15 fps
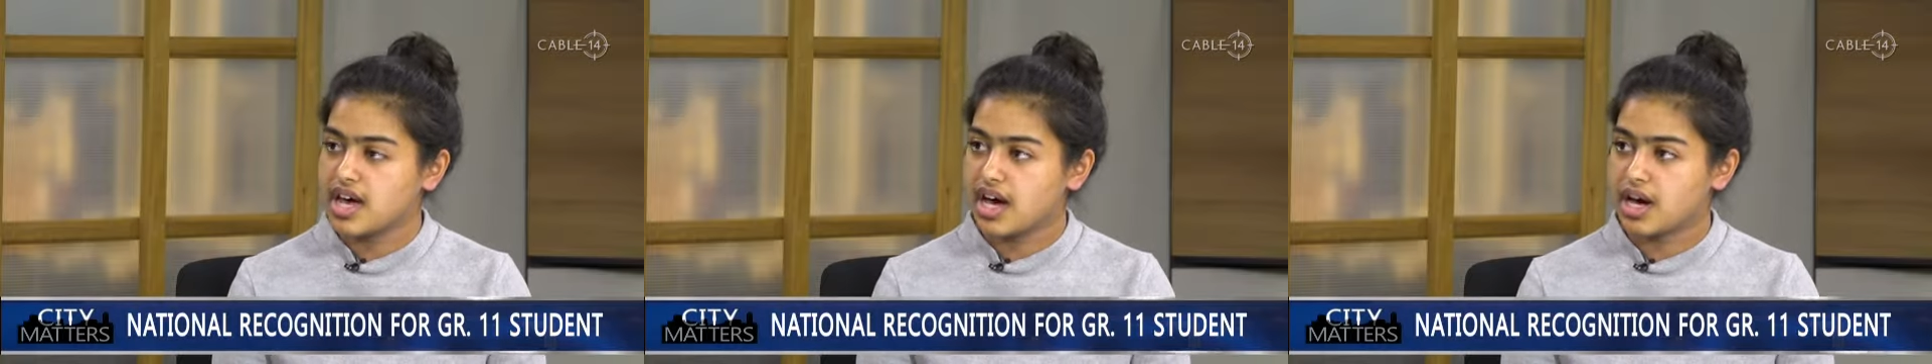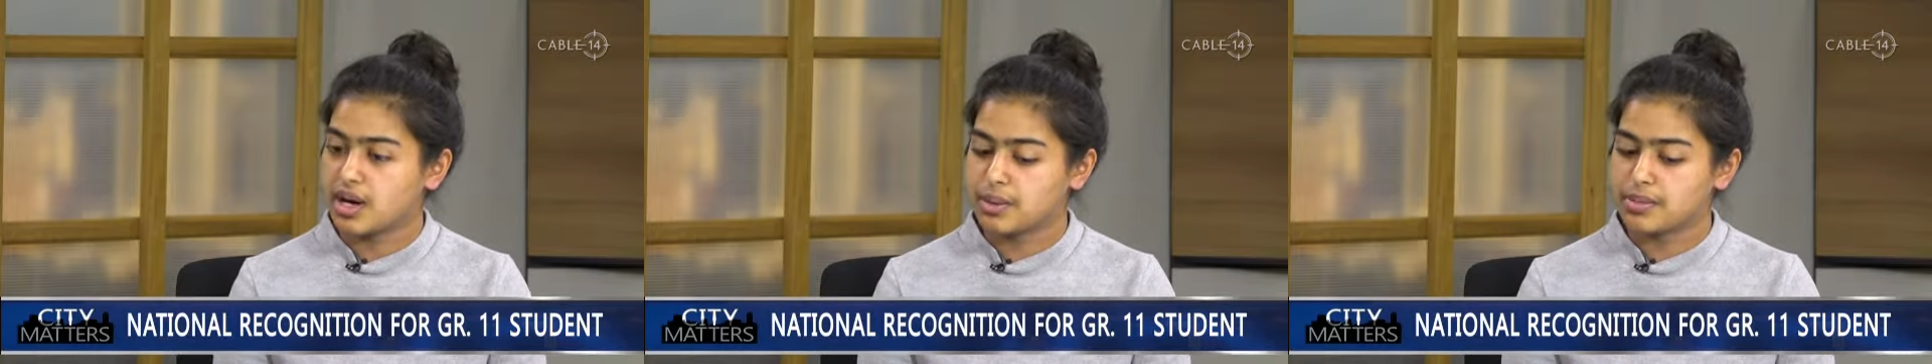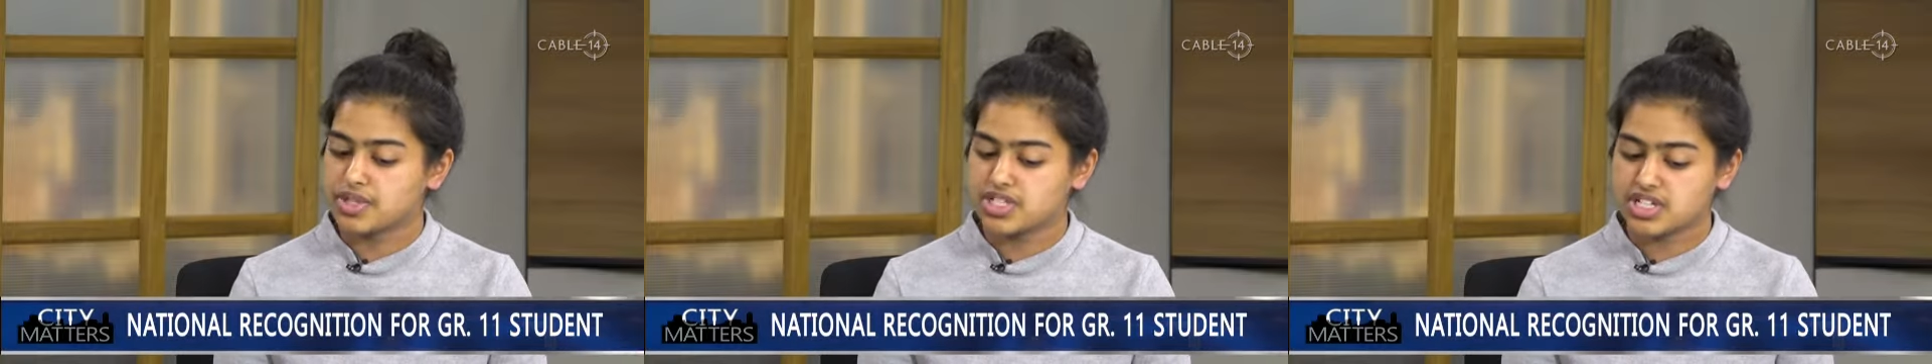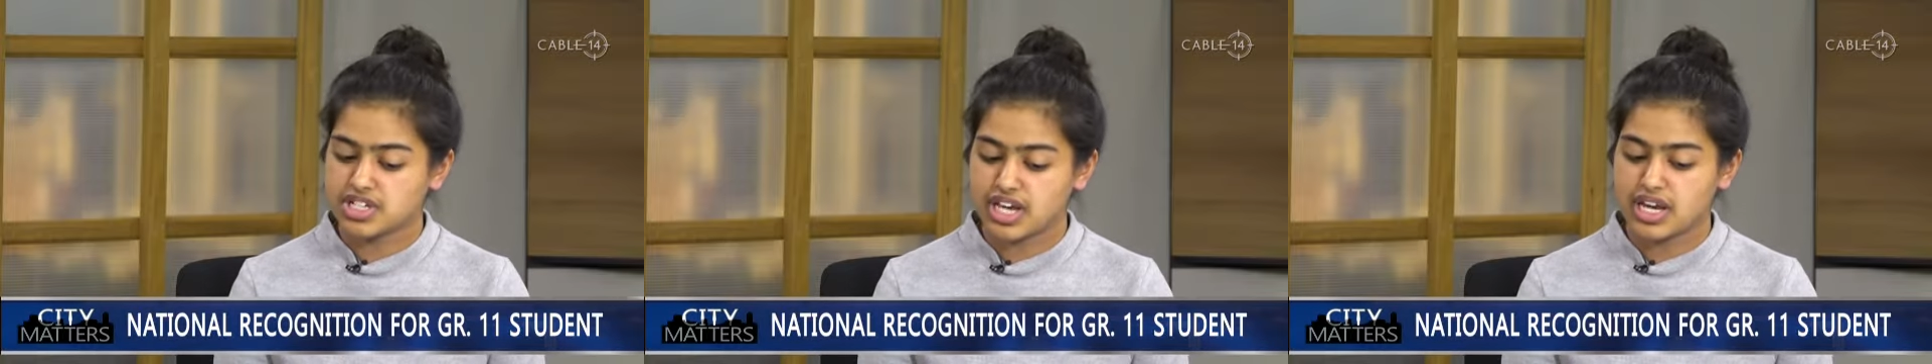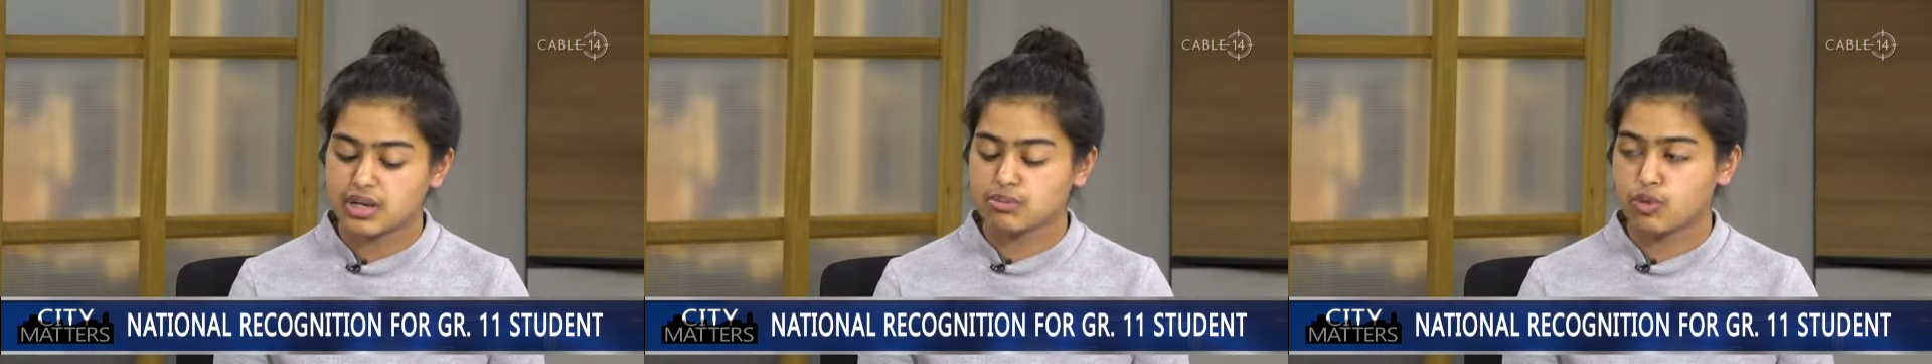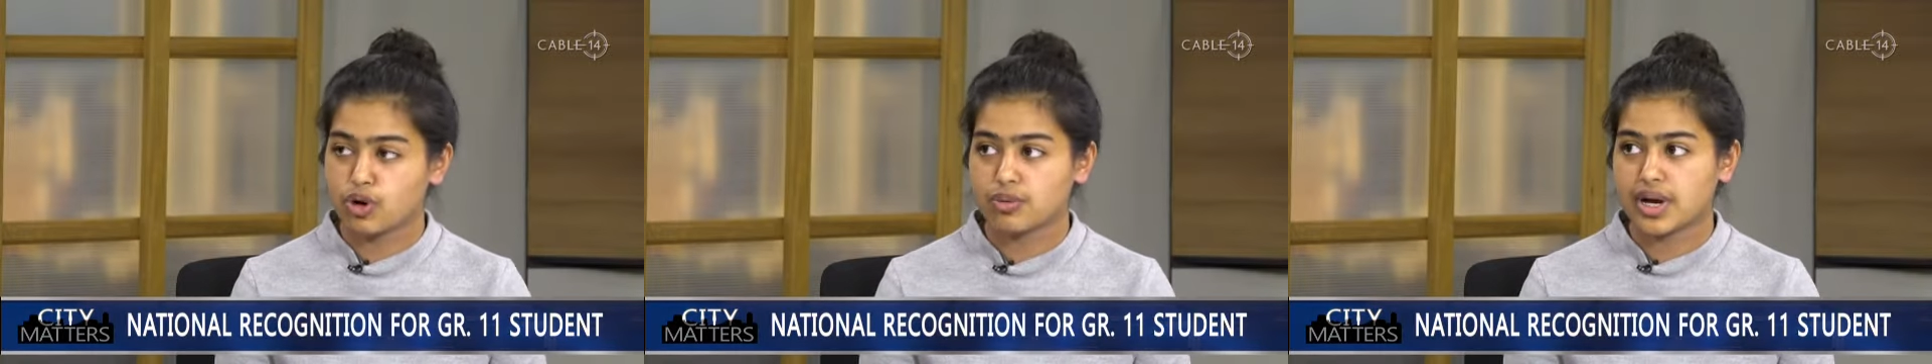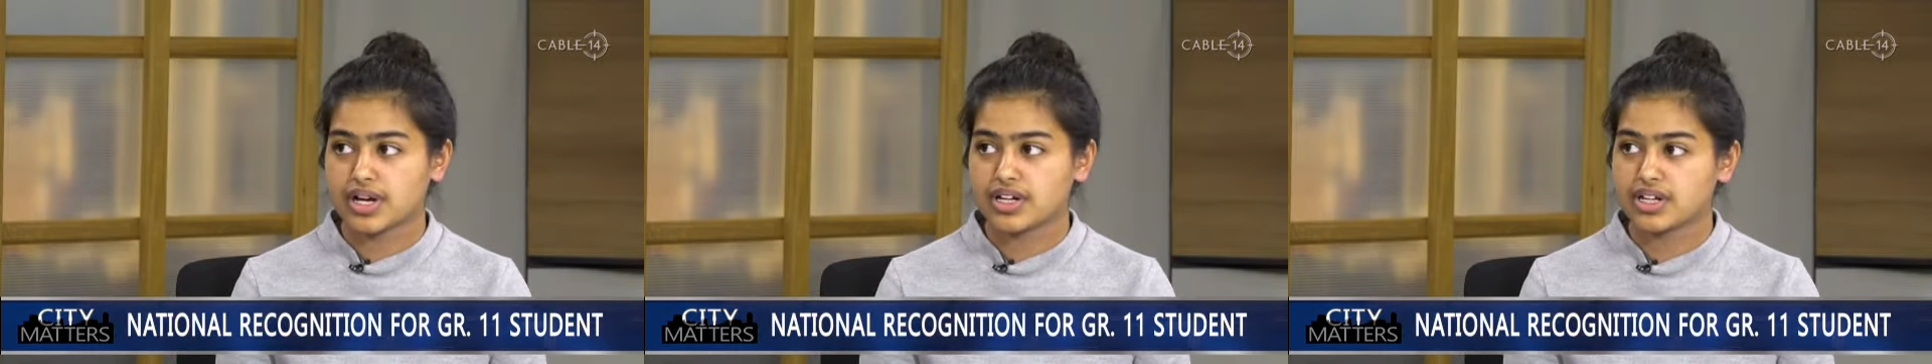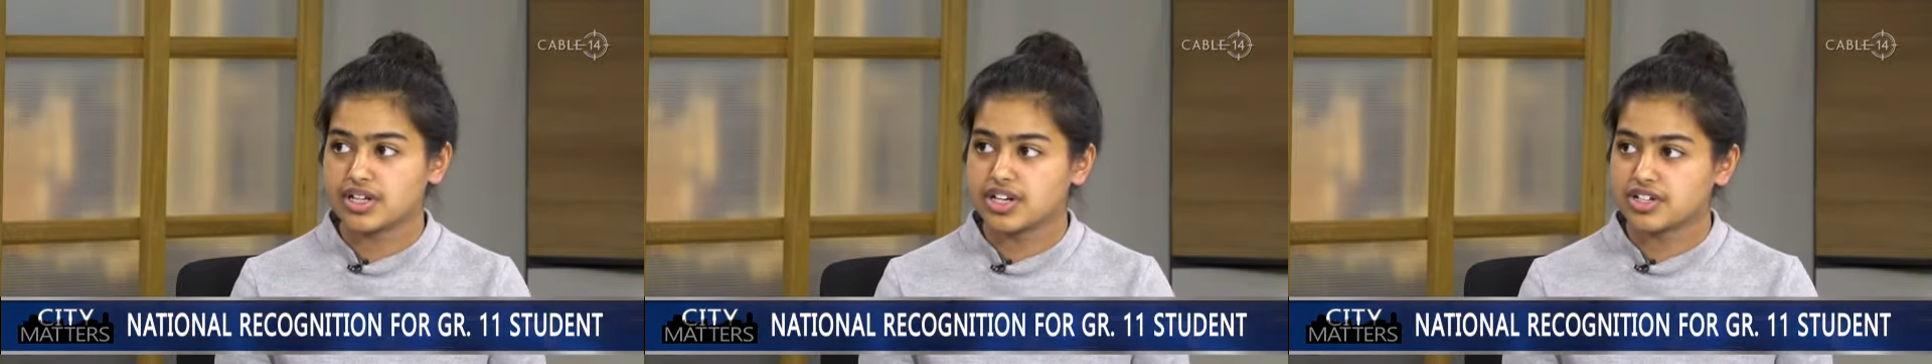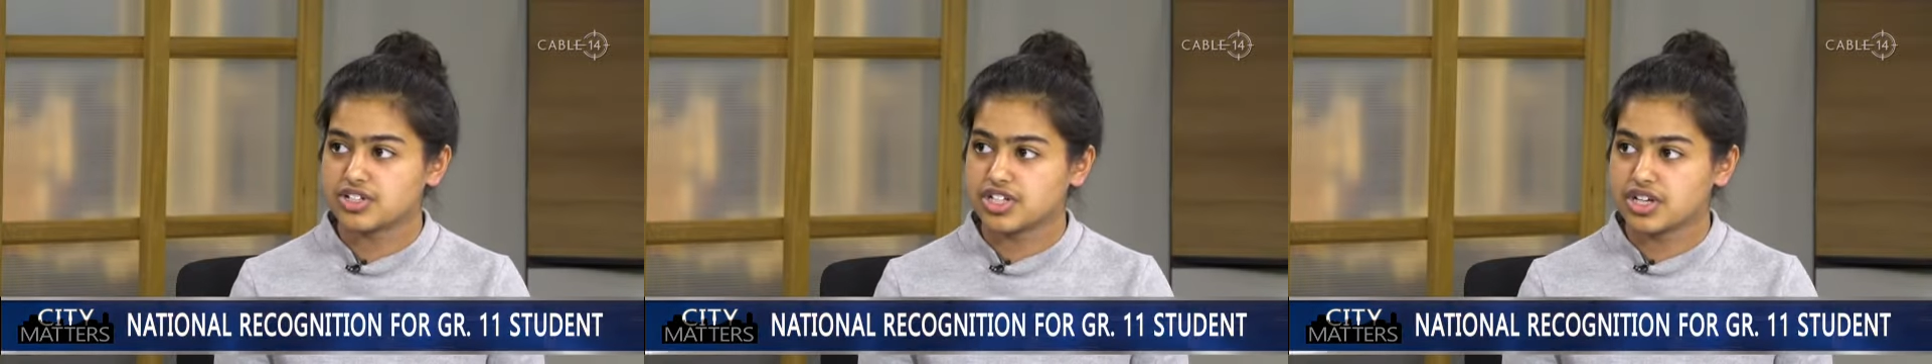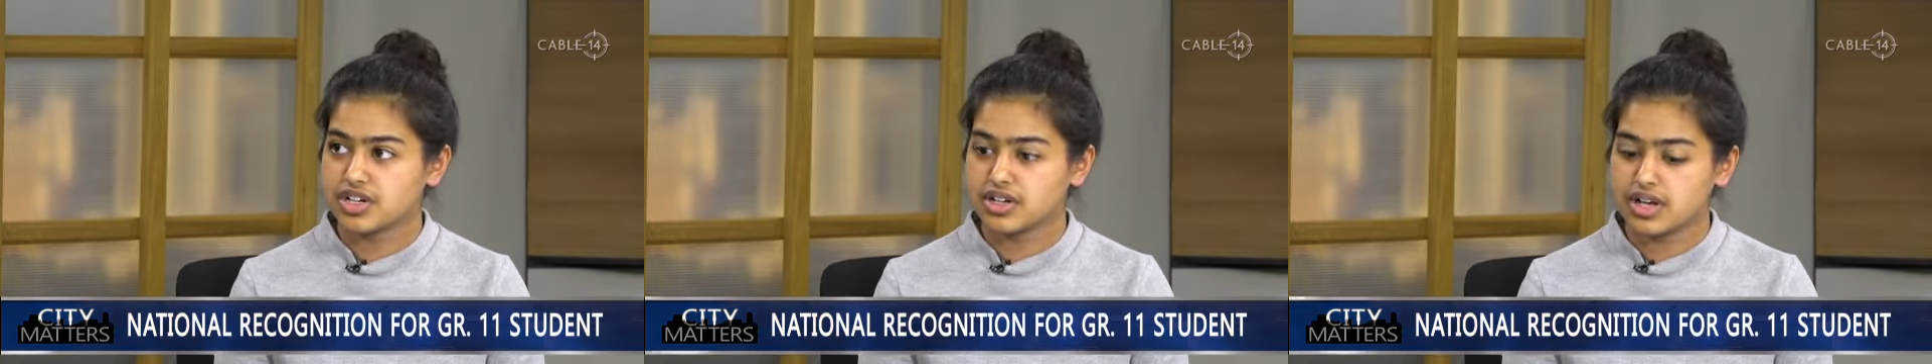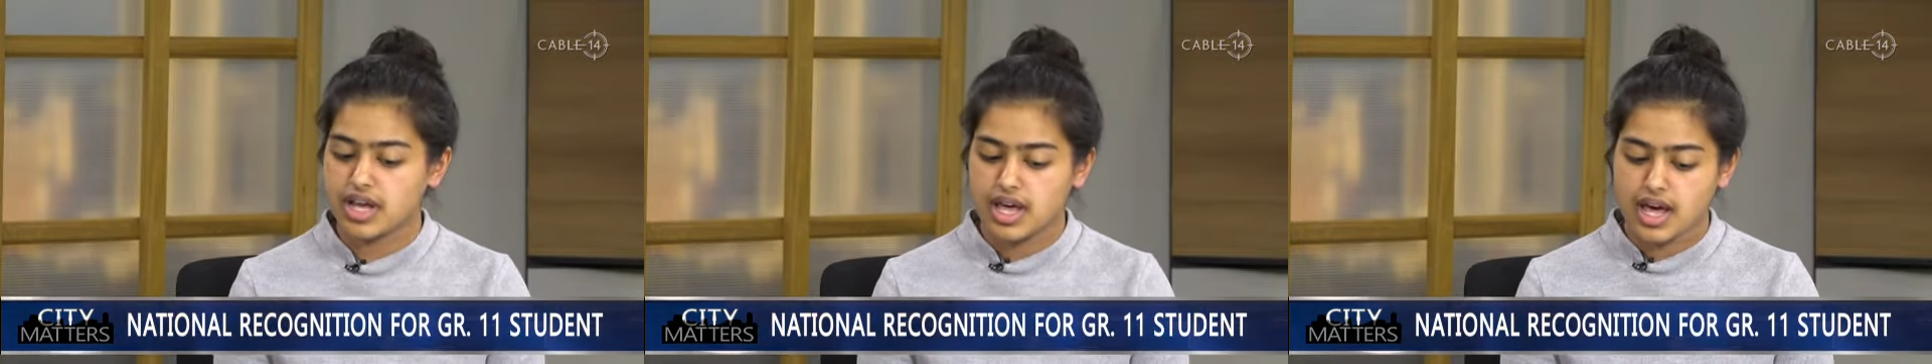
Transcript: to gain more recognition